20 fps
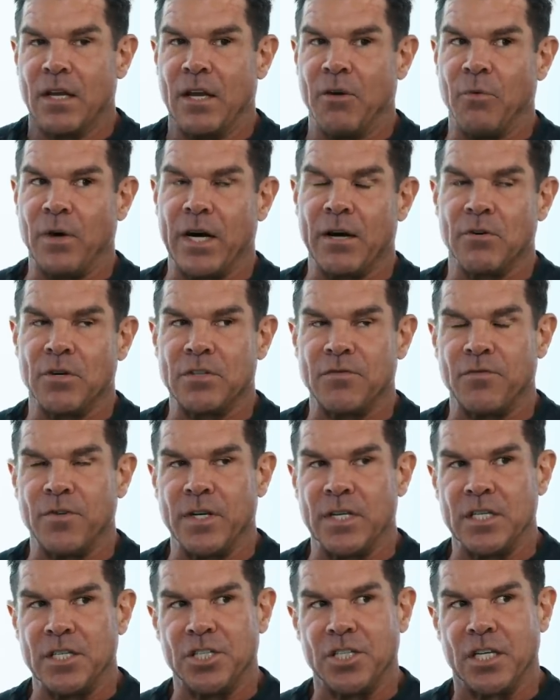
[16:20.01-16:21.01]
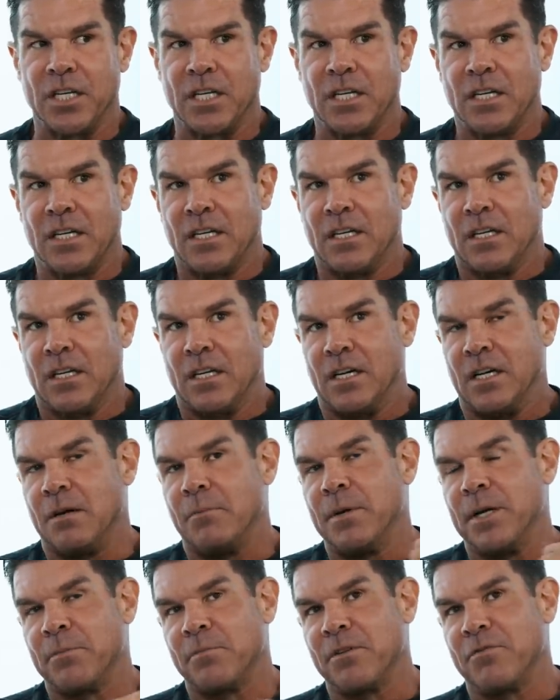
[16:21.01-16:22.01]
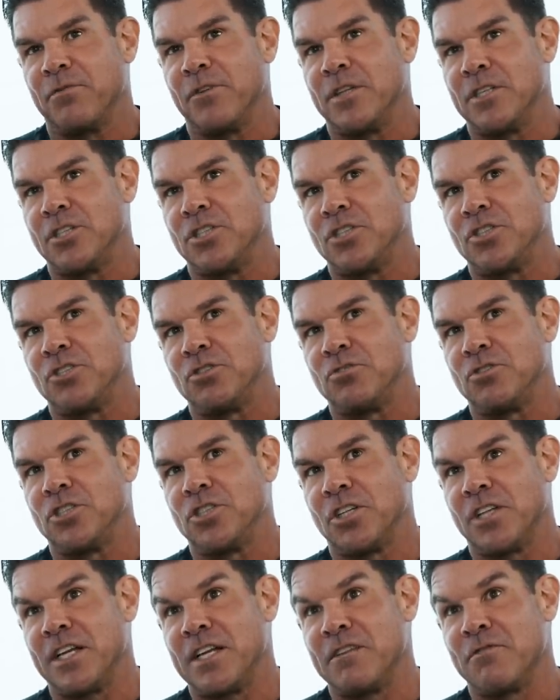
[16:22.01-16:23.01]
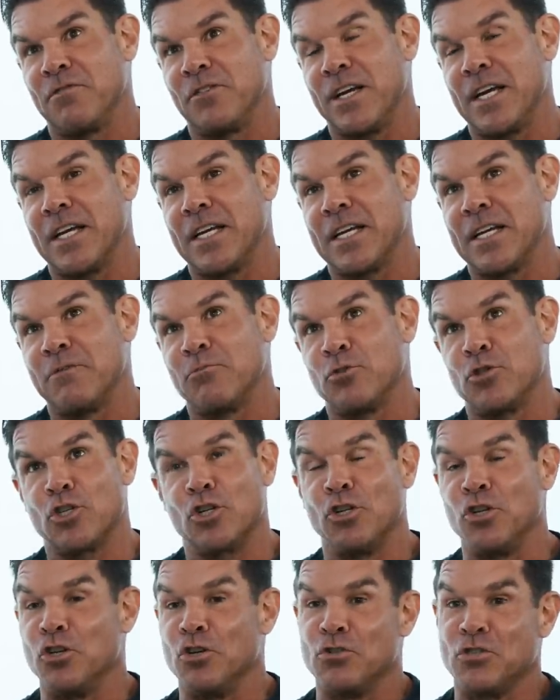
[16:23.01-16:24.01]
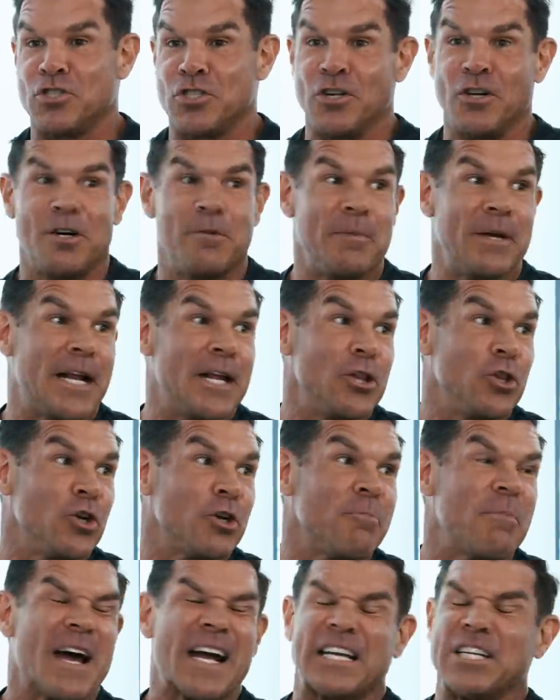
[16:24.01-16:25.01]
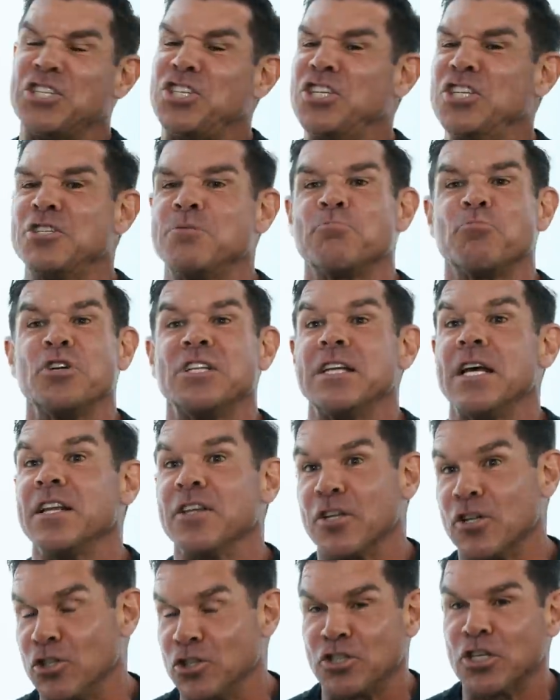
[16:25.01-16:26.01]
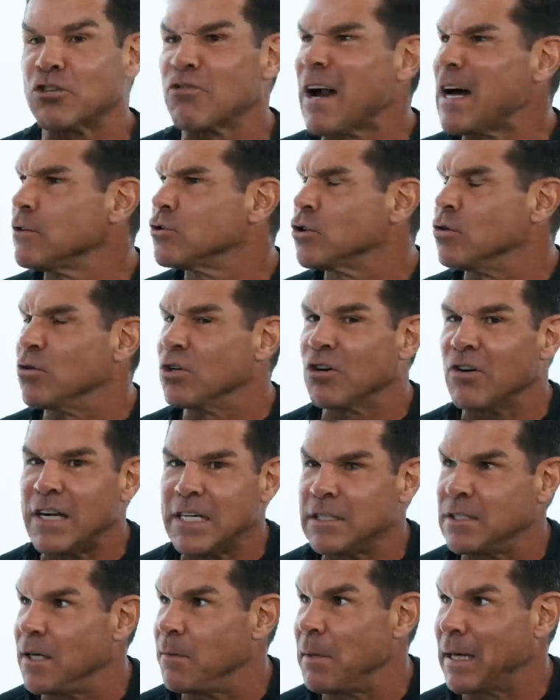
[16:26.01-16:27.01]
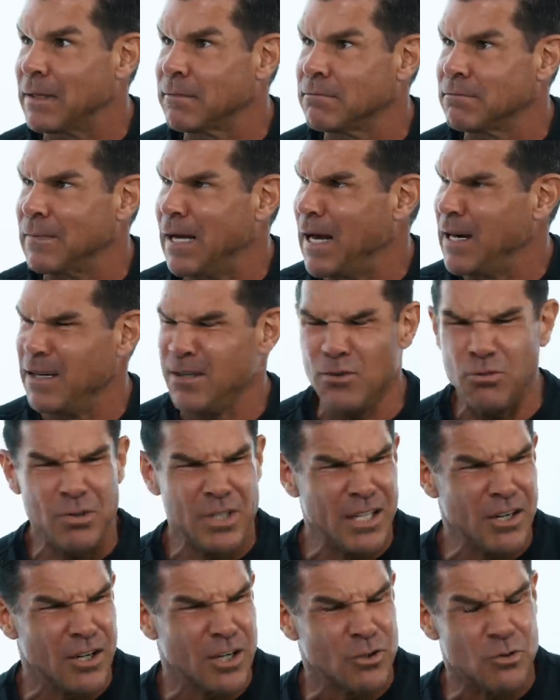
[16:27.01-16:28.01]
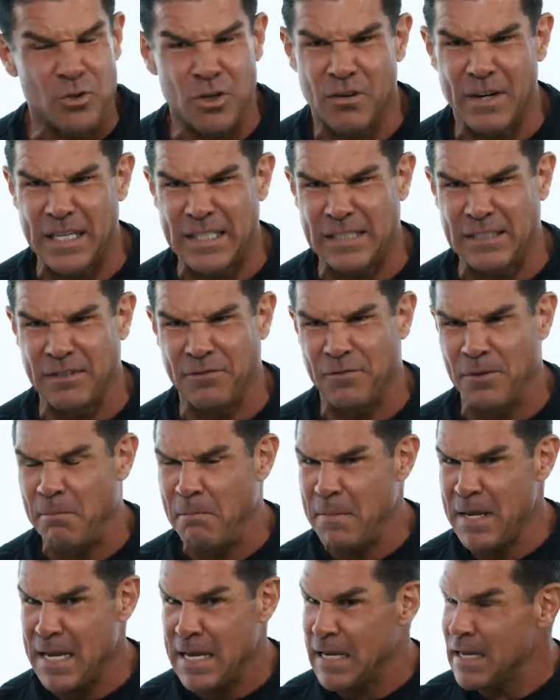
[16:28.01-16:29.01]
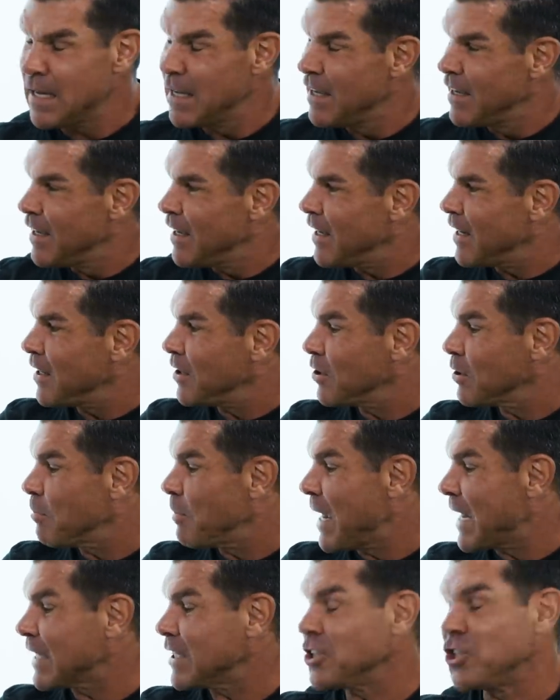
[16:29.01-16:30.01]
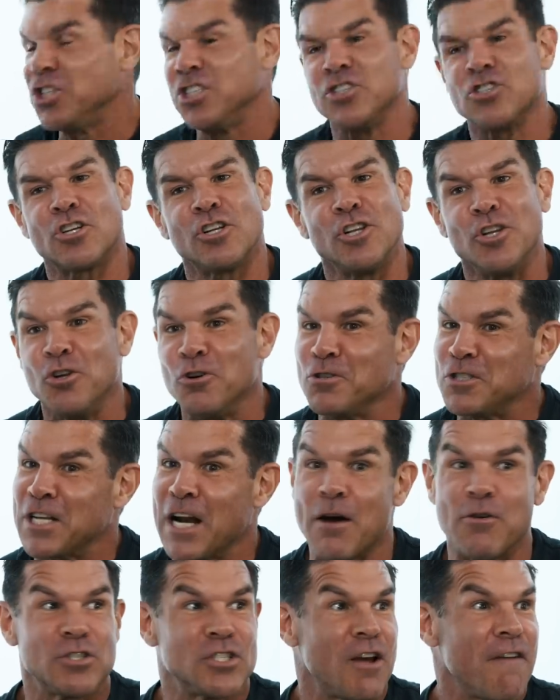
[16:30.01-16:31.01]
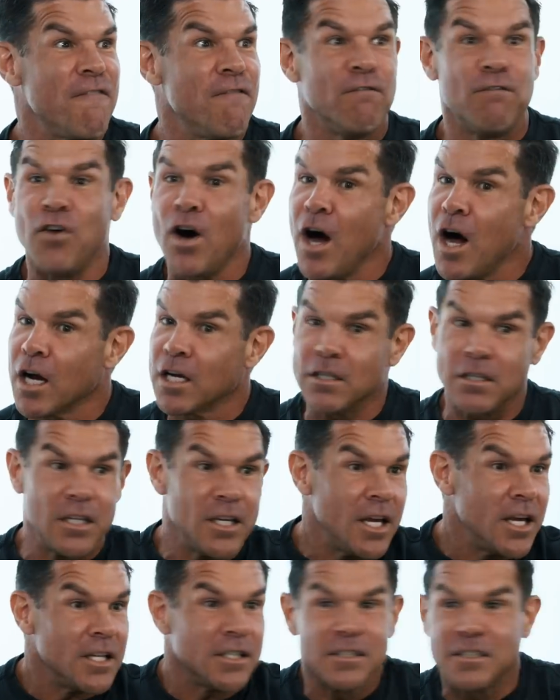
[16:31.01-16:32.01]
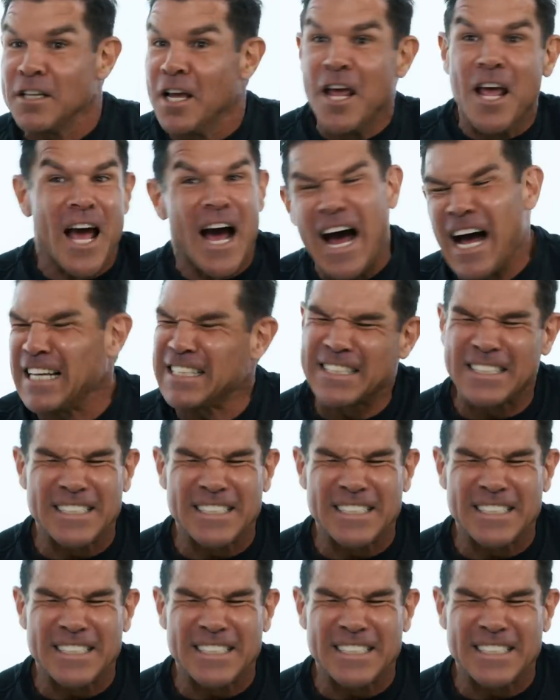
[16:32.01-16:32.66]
And when I was finishing, coming up the finishing chute, Shalane Flanagan was closing on me. I look back and she sprinted, and because the crowd's going crazy, I'm like, I know they're not going crazy for me. And I look back and she's closed. And I was like, fuck this. I